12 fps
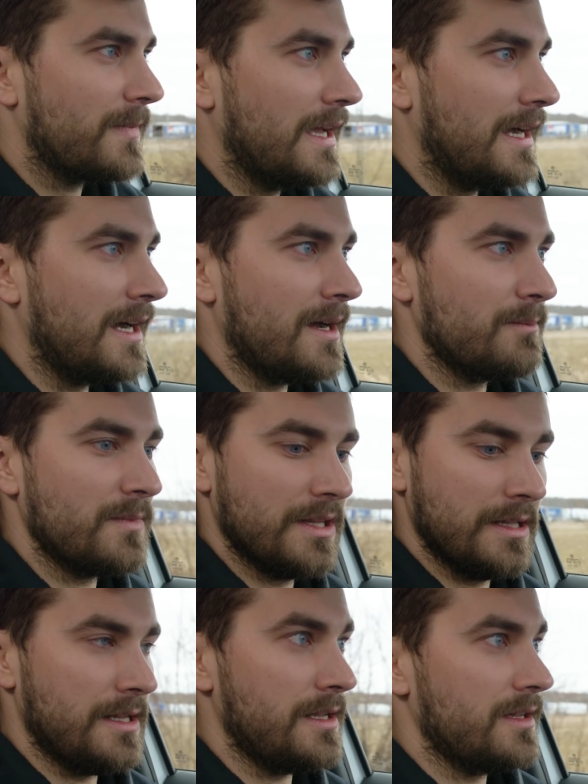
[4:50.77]
I
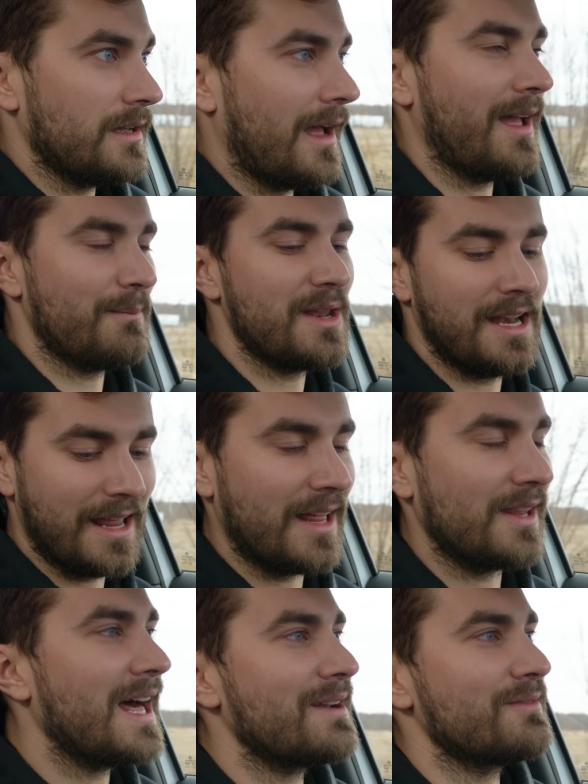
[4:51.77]
mean,
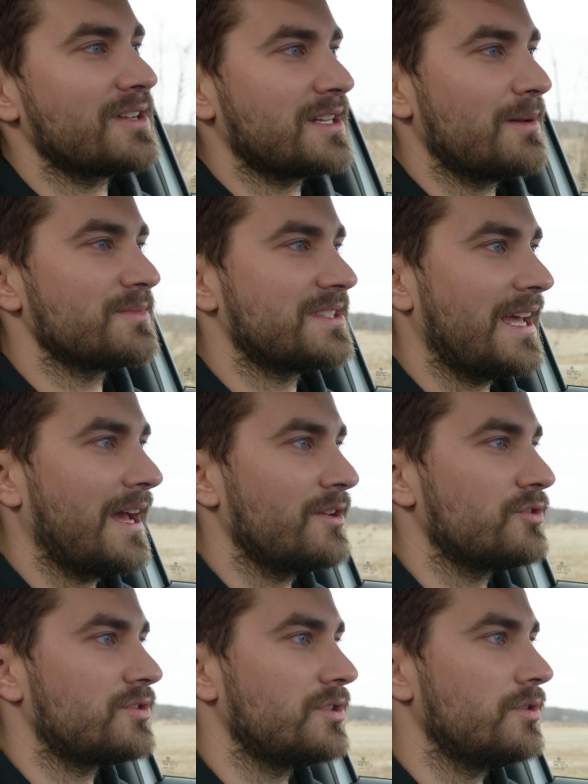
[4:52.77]
a lot of it comes
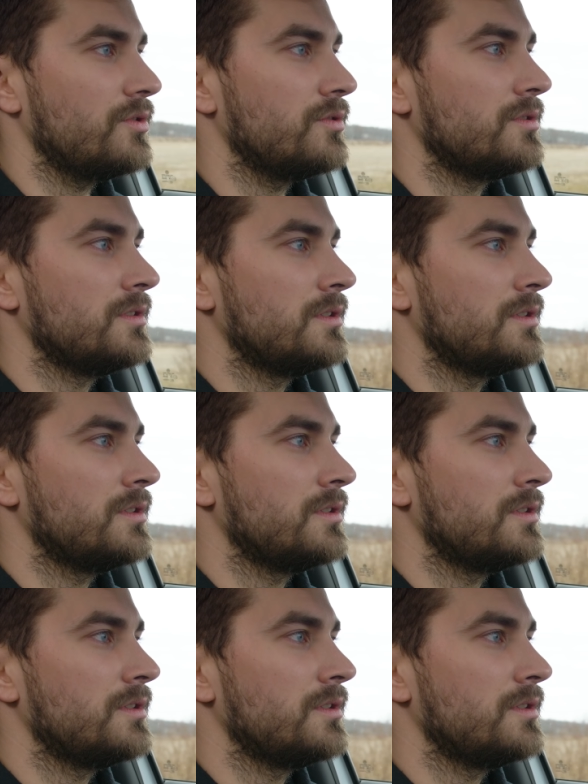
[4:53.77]
down to,